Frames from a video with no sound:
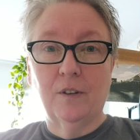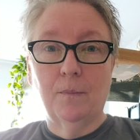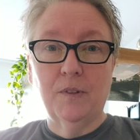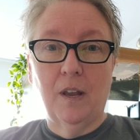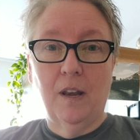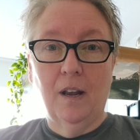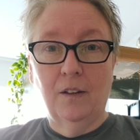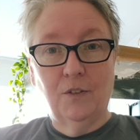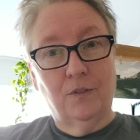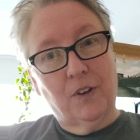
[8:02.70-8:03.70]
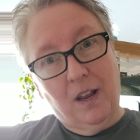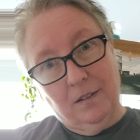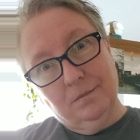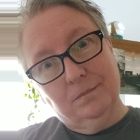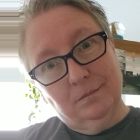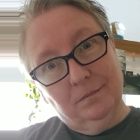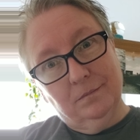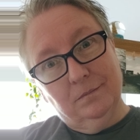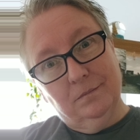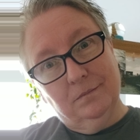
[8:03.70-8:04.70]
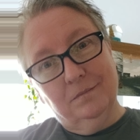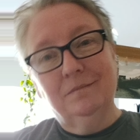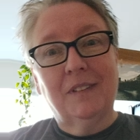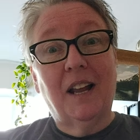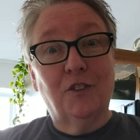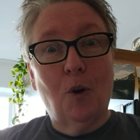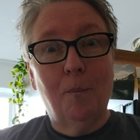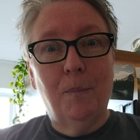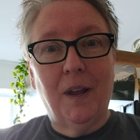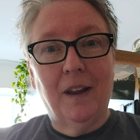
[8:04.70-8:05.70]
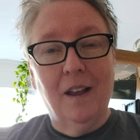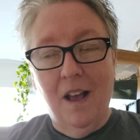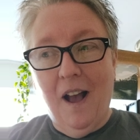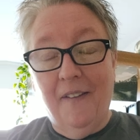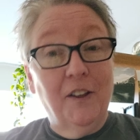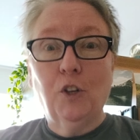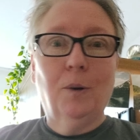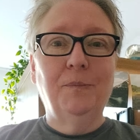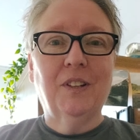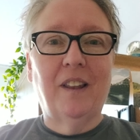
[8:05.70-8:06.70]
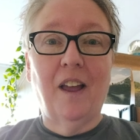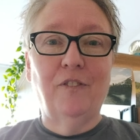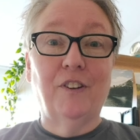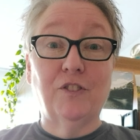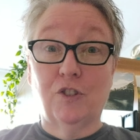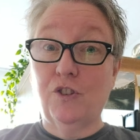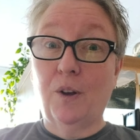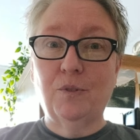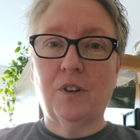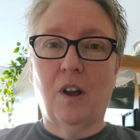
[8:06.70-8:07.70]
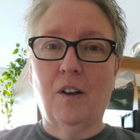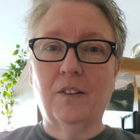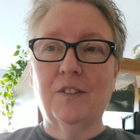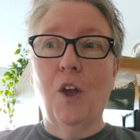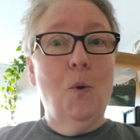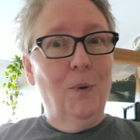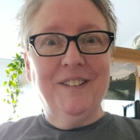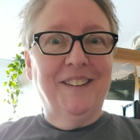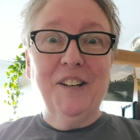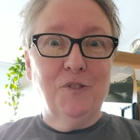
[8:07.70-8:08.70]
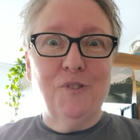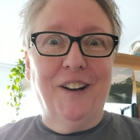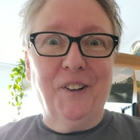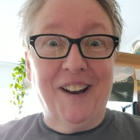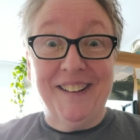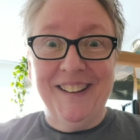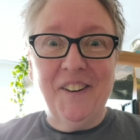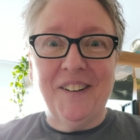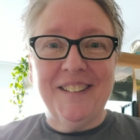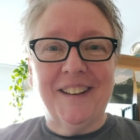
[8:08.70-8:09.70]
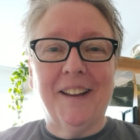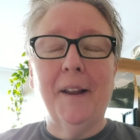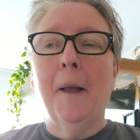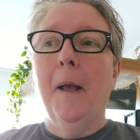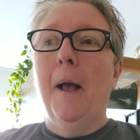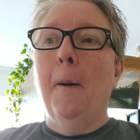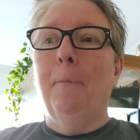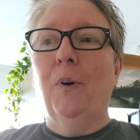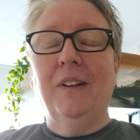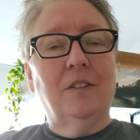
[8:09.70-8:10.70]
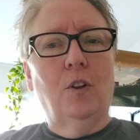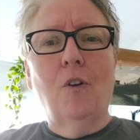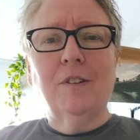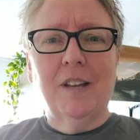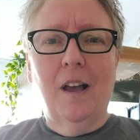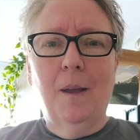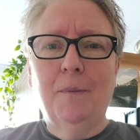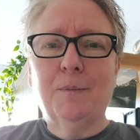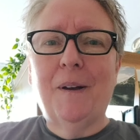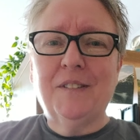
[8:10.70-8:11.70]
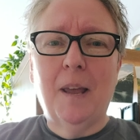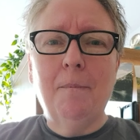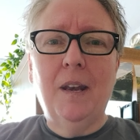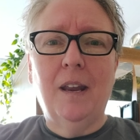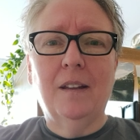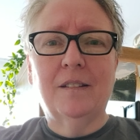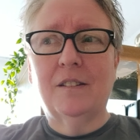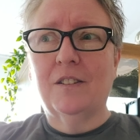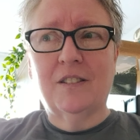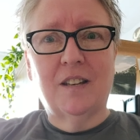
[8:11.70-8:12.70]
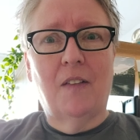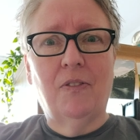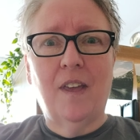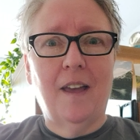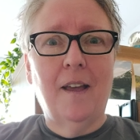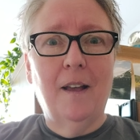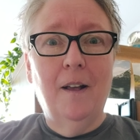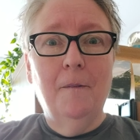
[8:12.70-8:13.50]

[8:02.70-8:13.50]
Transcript: comes in, and sort of like a zombie, and then come to life as the show starts, which I think is a really good idea, actually. But it's a long time. It's about 10 minutes to stand there